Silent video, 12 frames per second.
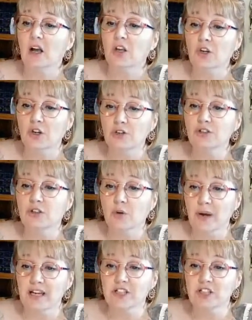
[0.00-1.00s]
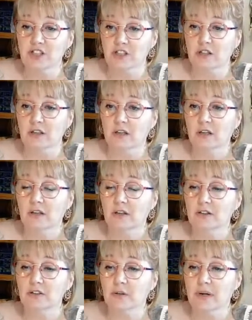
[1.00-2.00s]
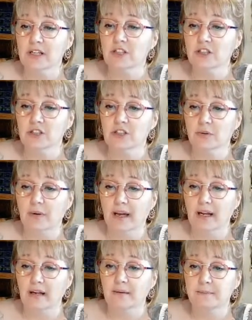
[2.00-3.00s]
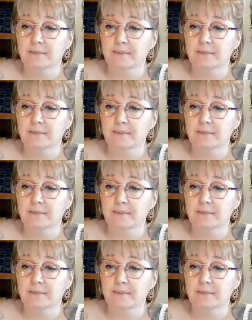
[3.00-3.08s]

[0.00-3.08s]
Good question. Good question, Joanne.